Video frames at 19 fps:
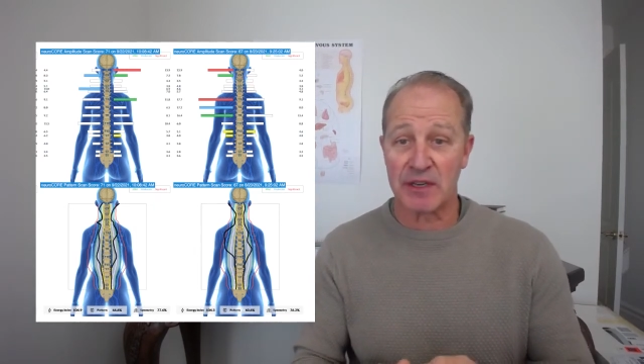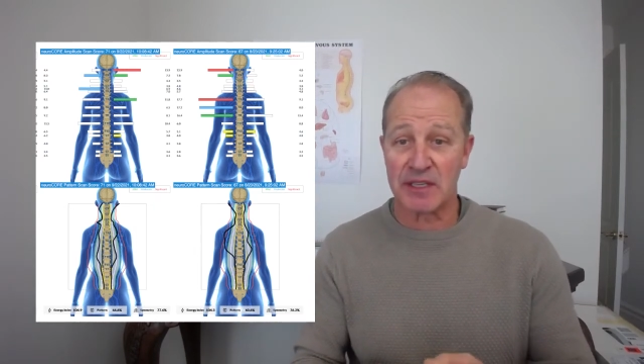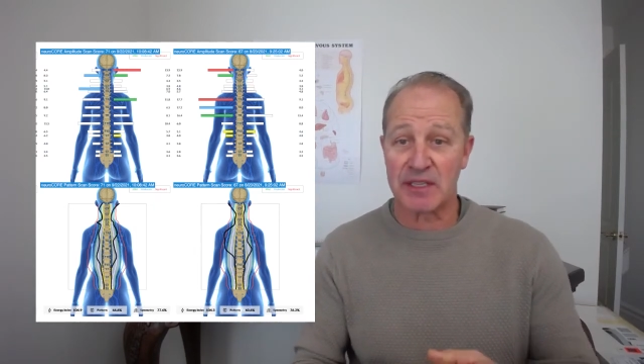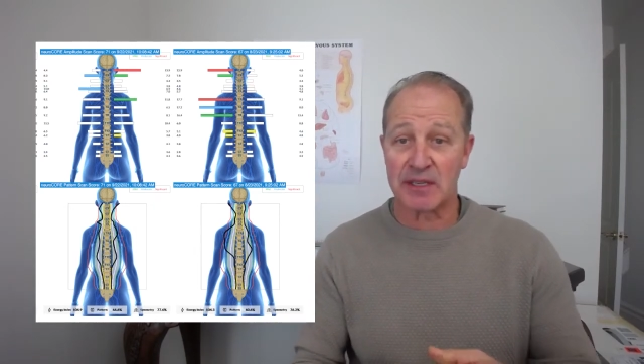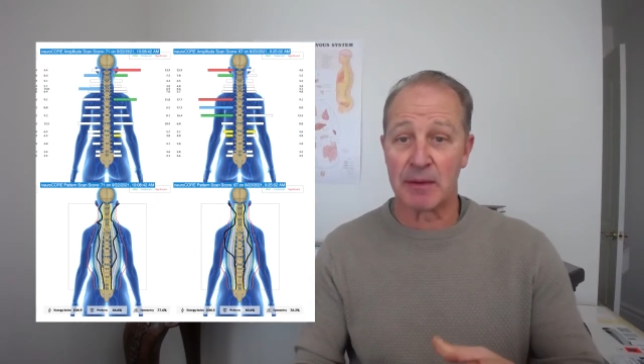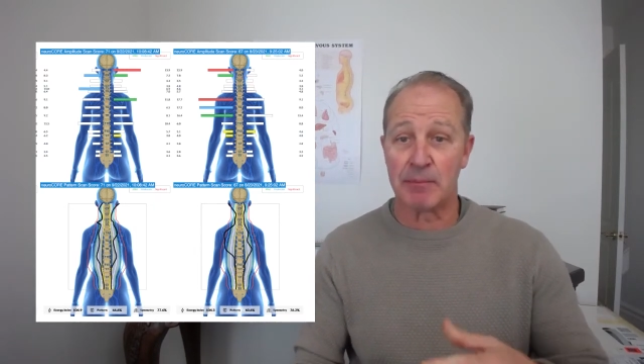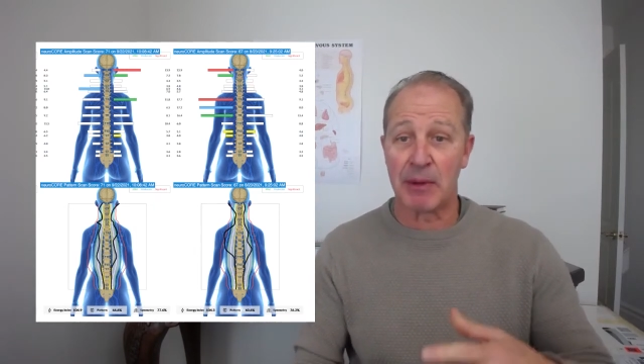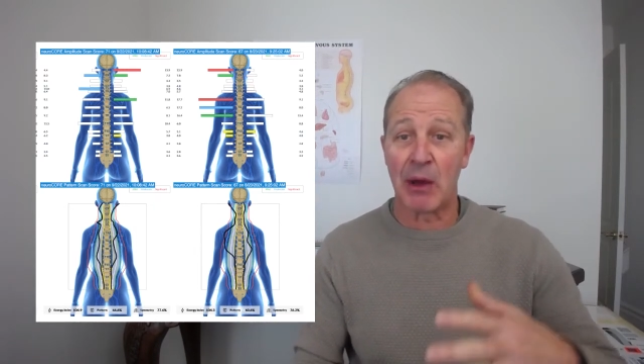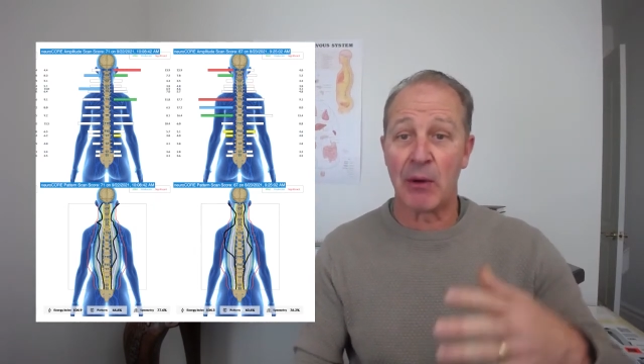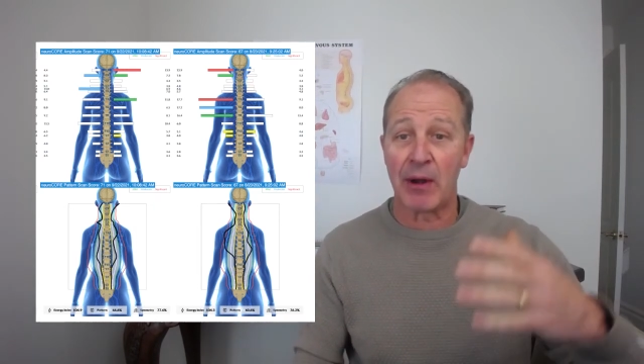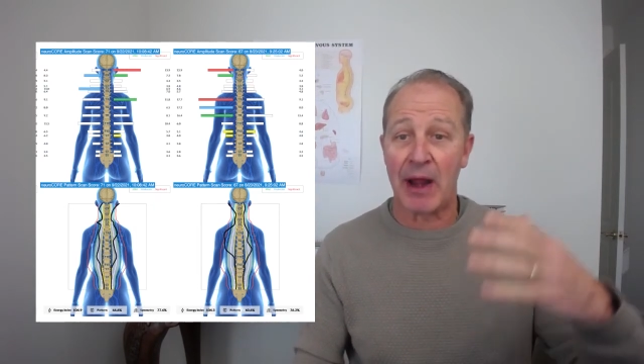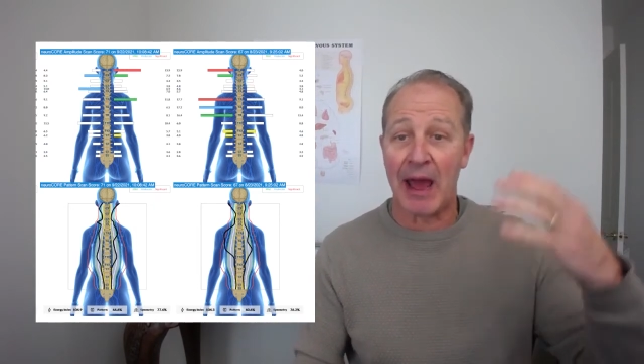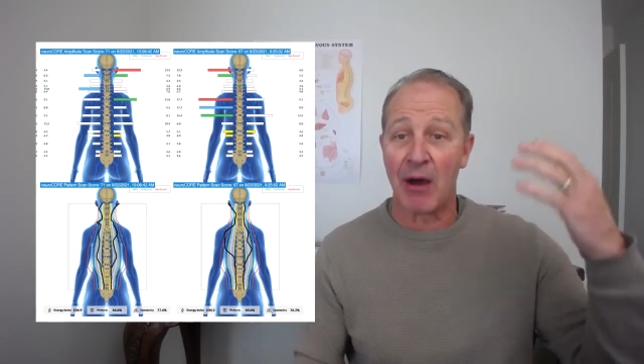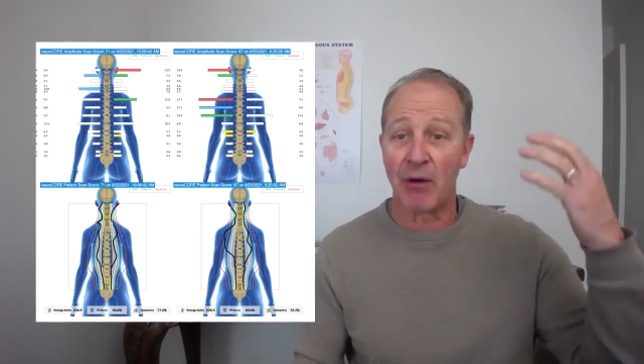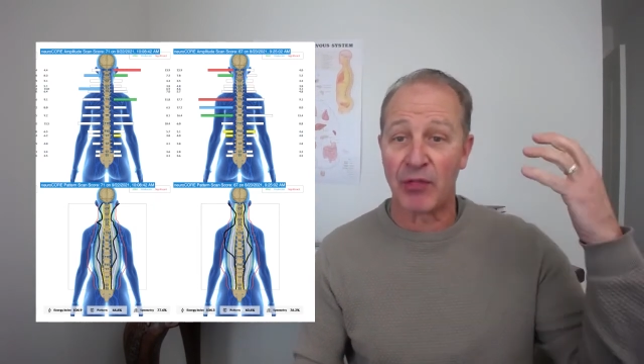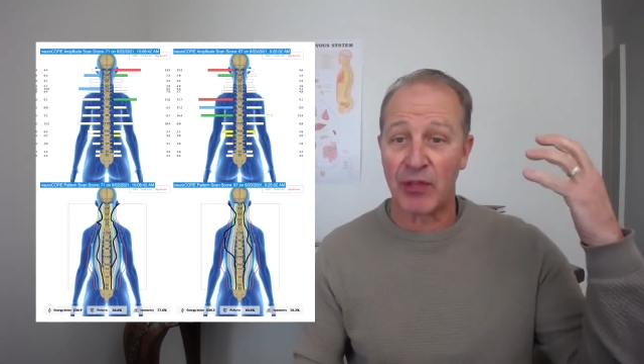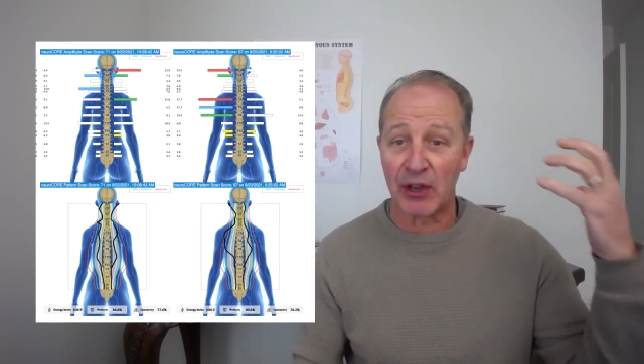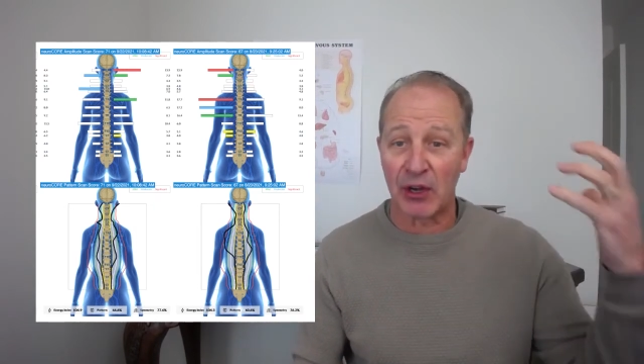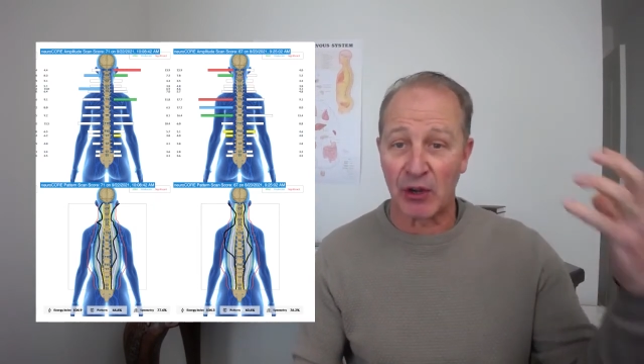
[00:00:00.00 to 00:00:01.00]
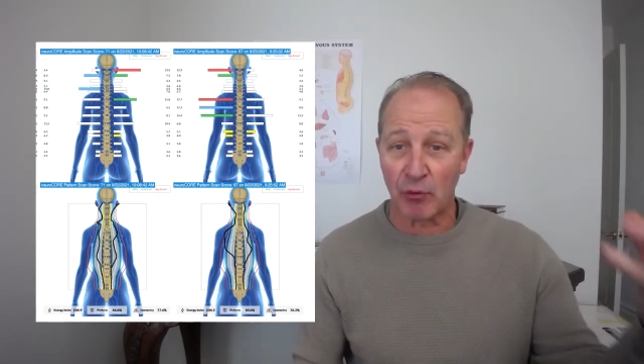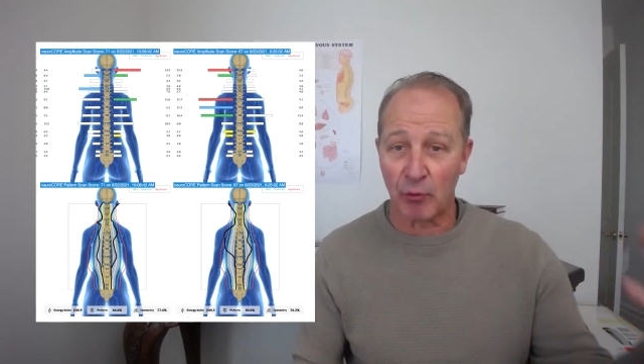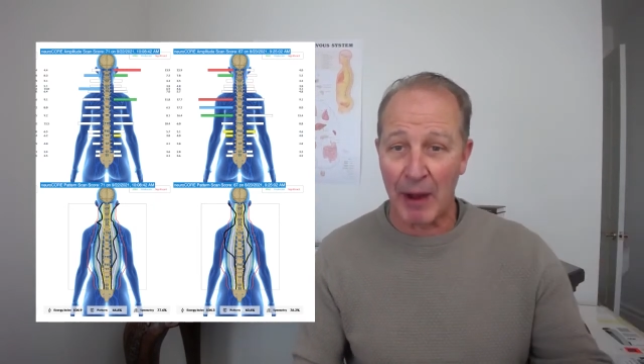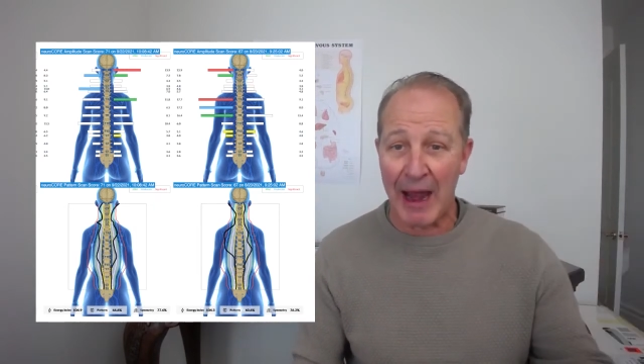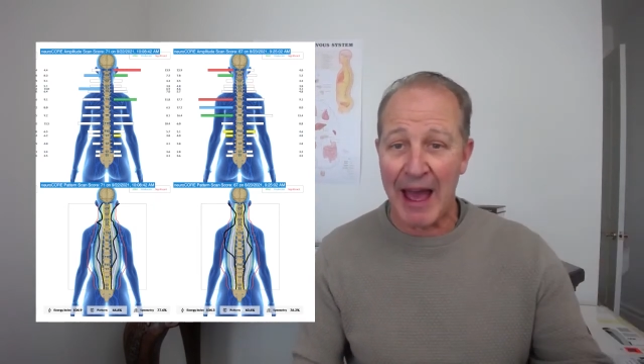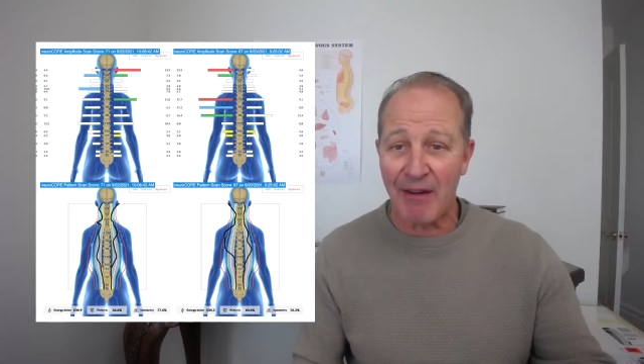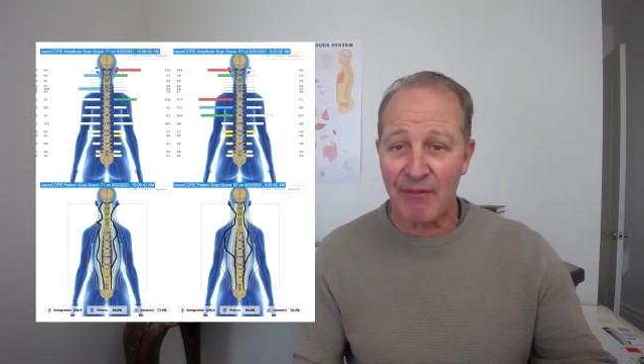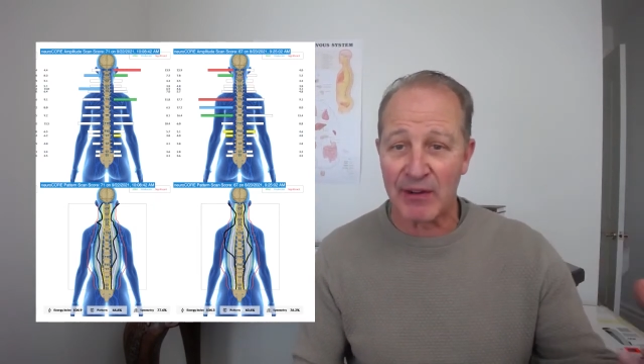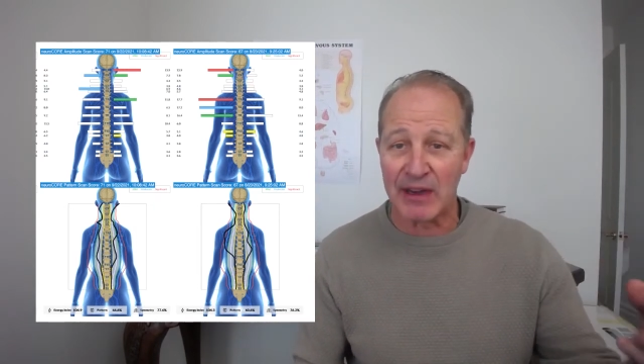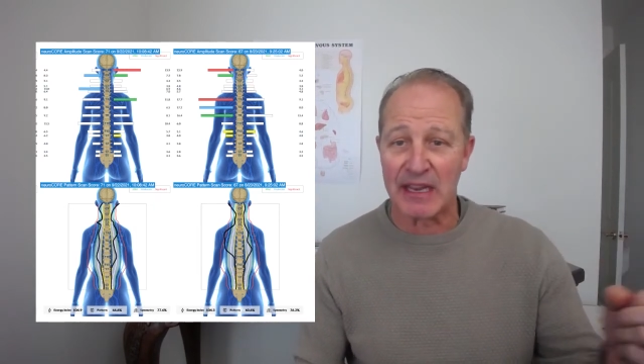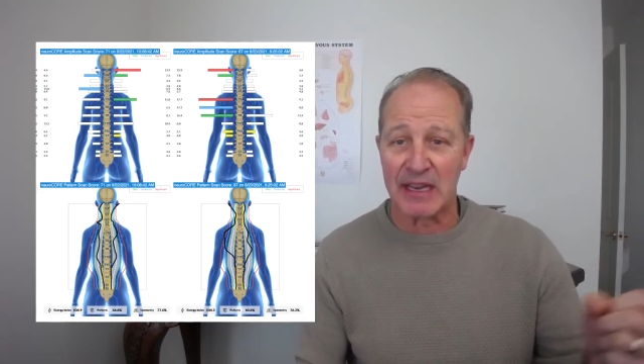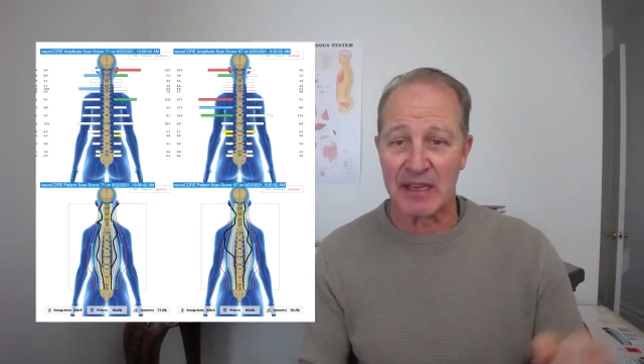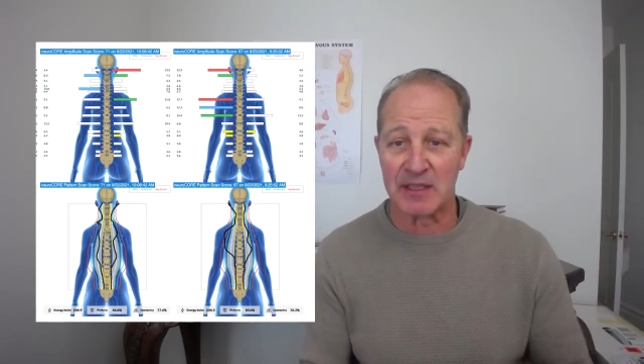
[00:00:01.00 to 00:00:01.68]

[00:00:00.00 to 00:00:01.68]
it's about how the gravity